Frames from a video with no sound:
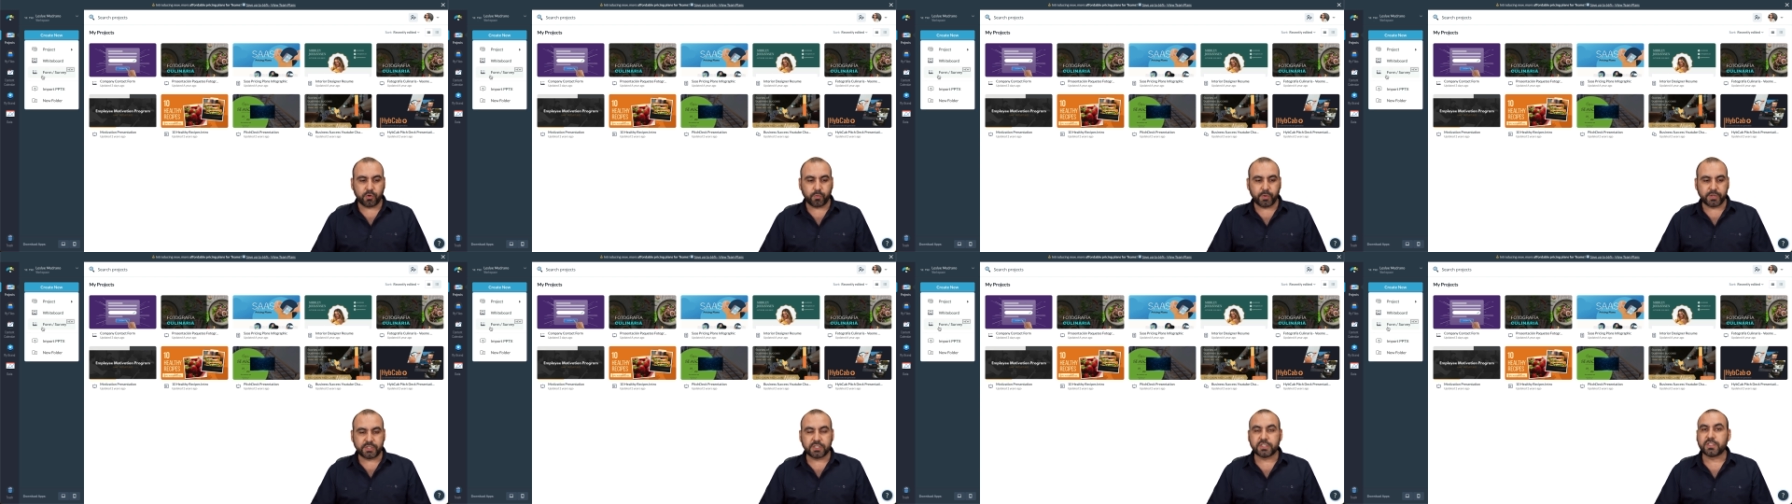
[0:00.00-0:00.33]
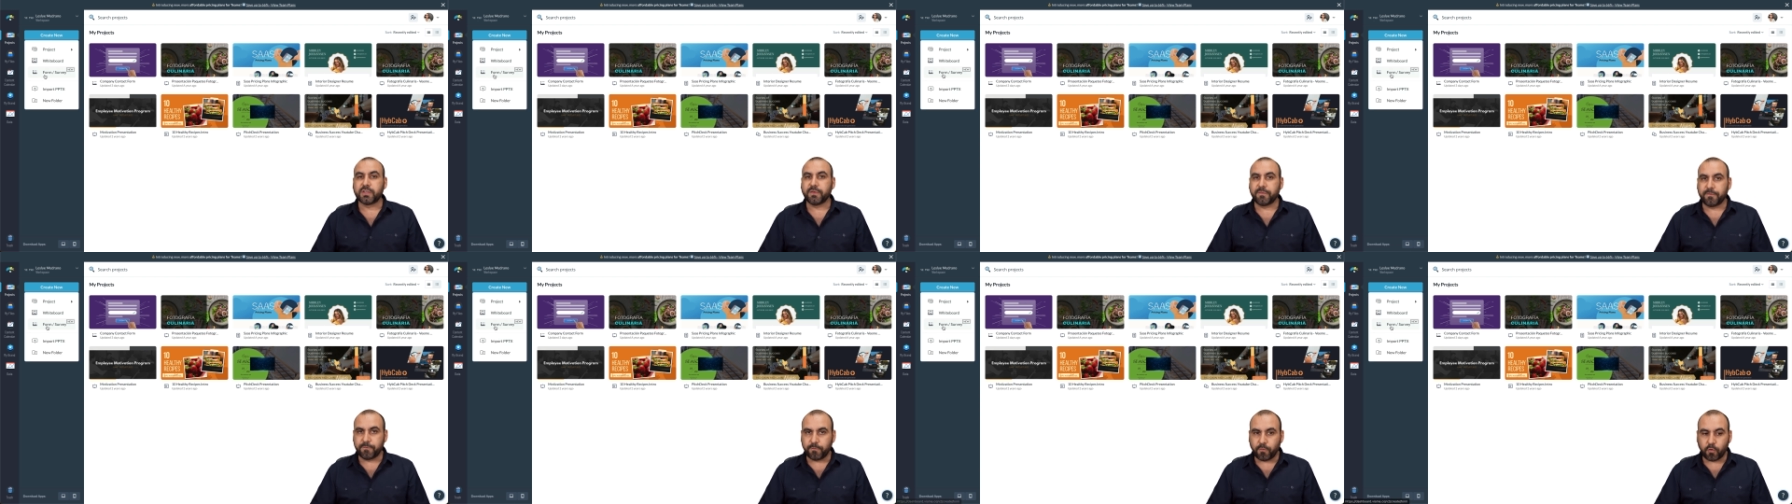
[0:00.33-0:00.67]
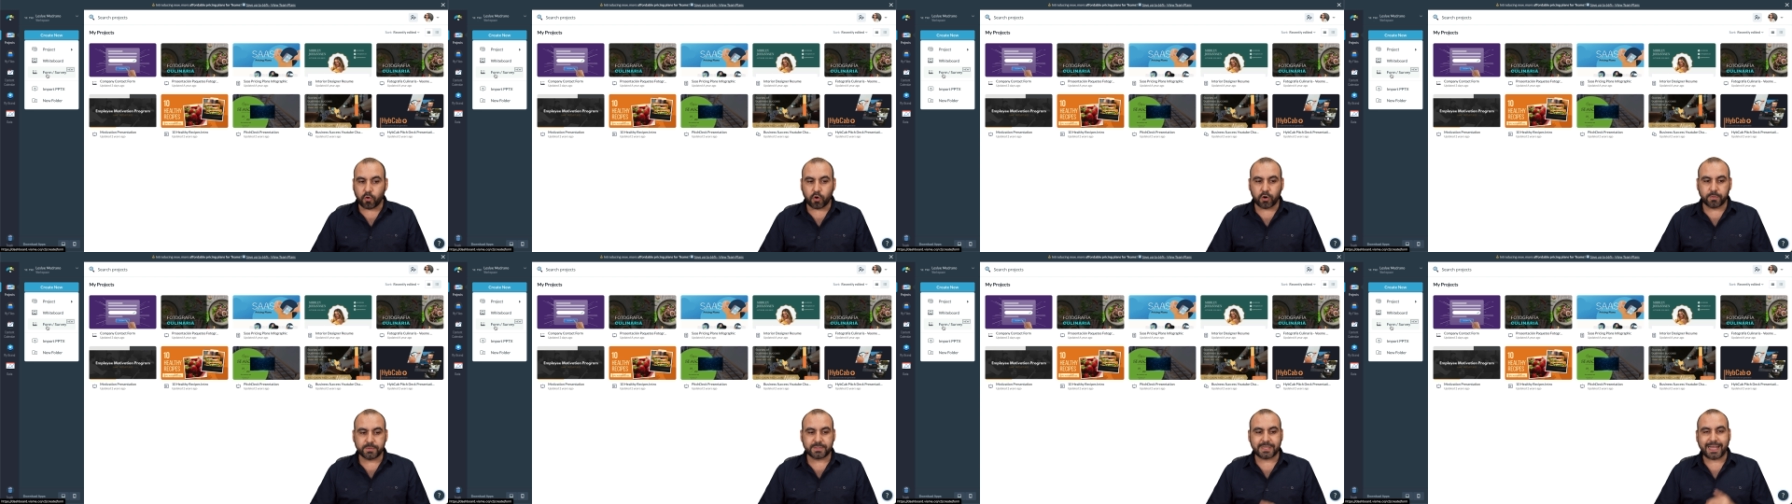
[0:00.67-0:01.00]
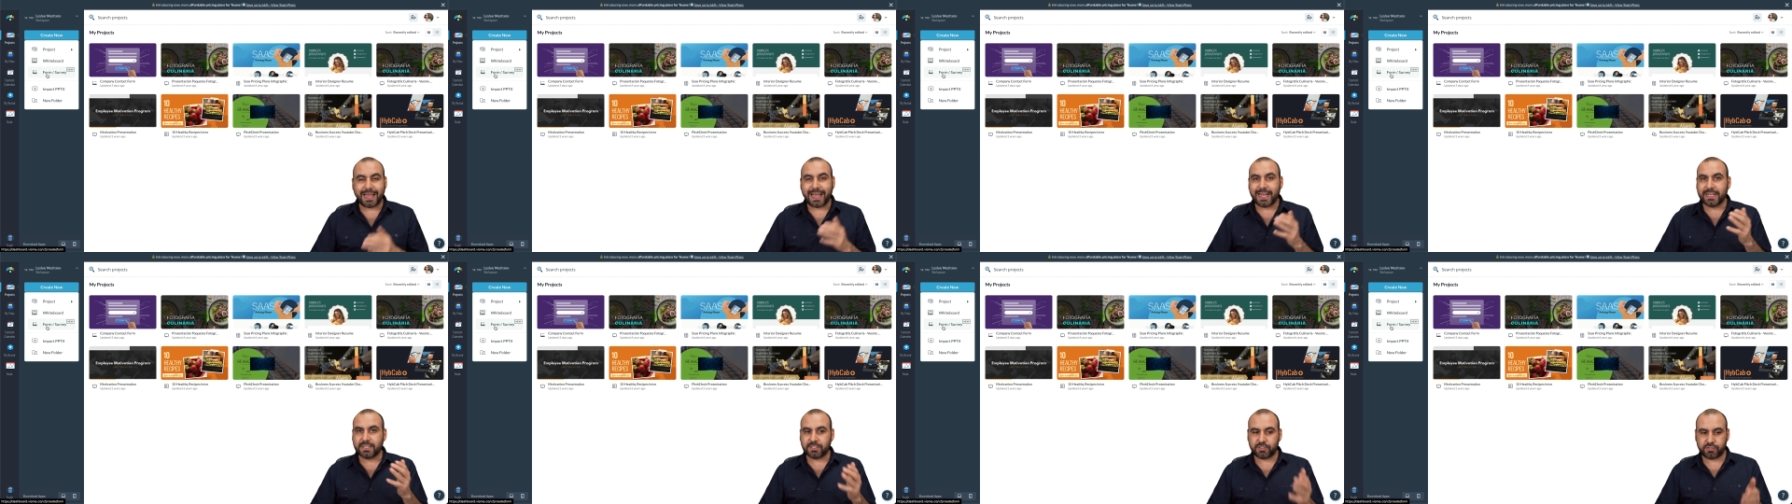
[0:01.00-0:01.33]
which is forms
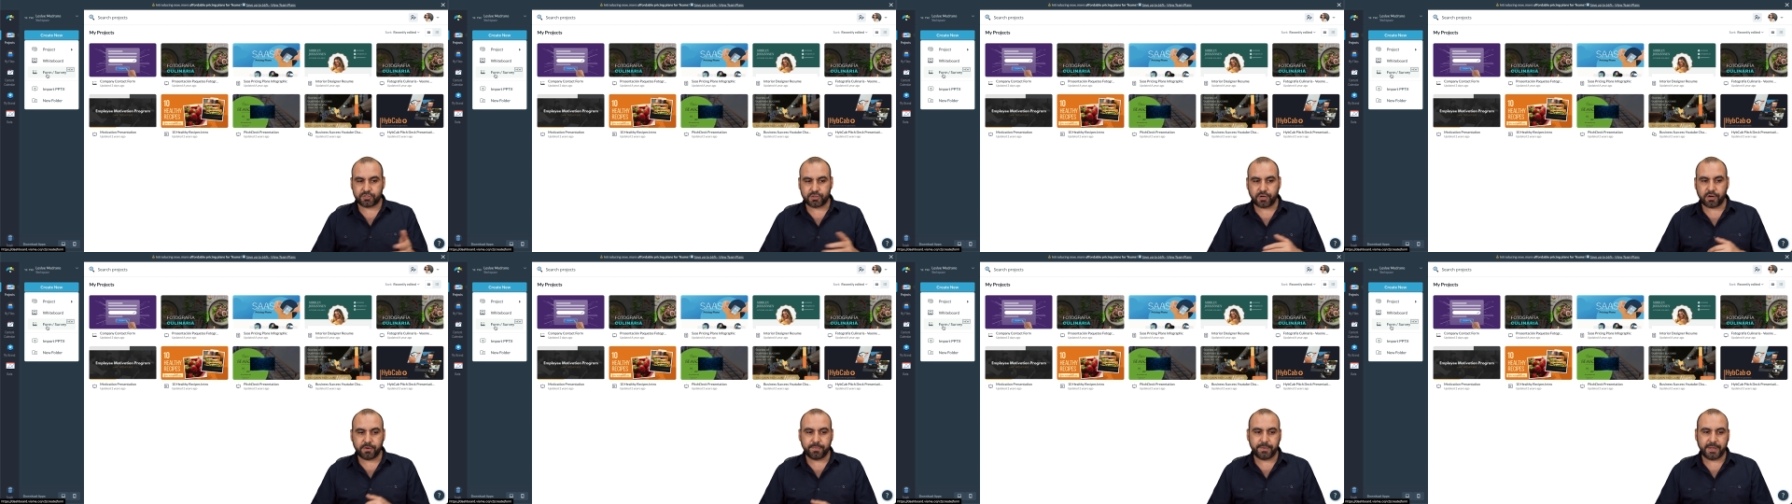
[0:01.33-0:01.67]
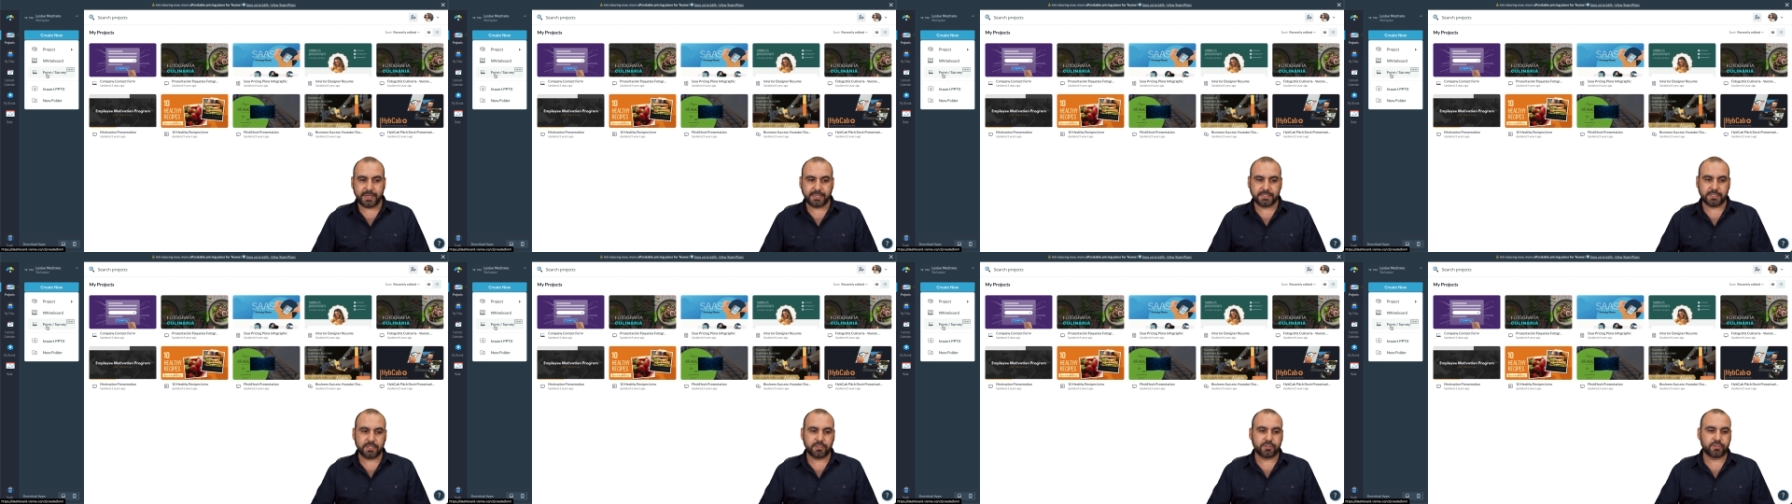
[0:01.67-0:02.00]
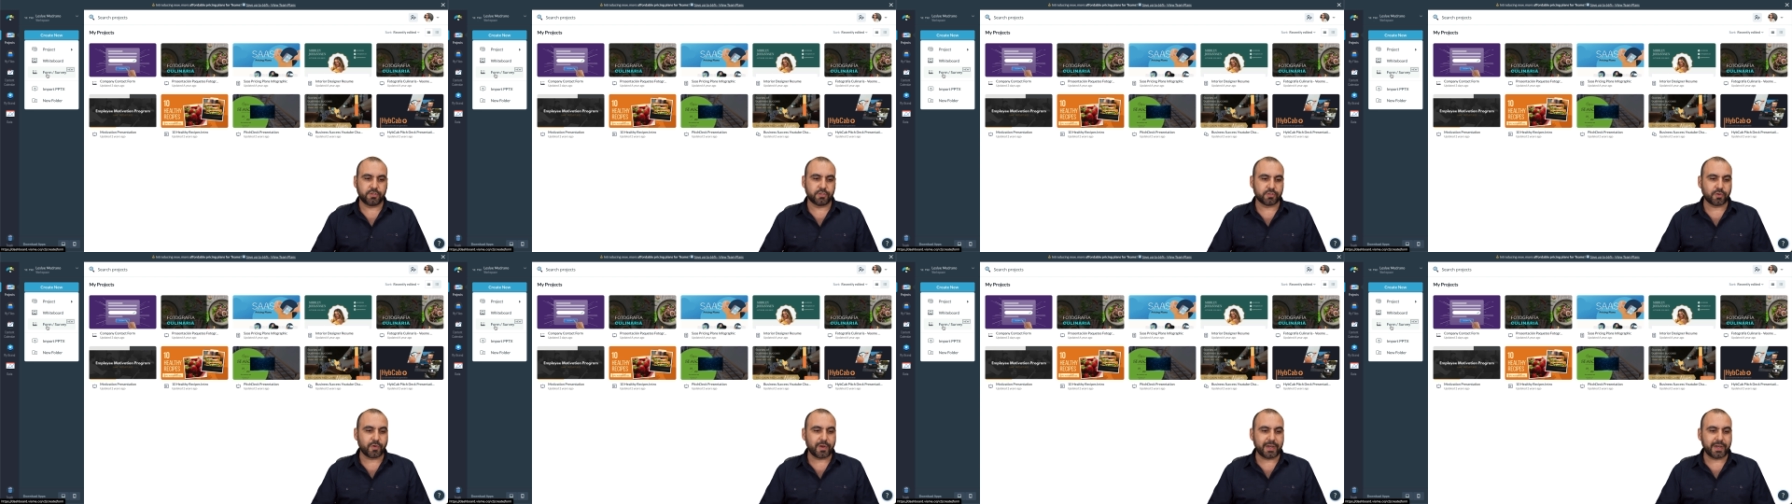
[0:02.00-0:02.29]
and surveys. Let's go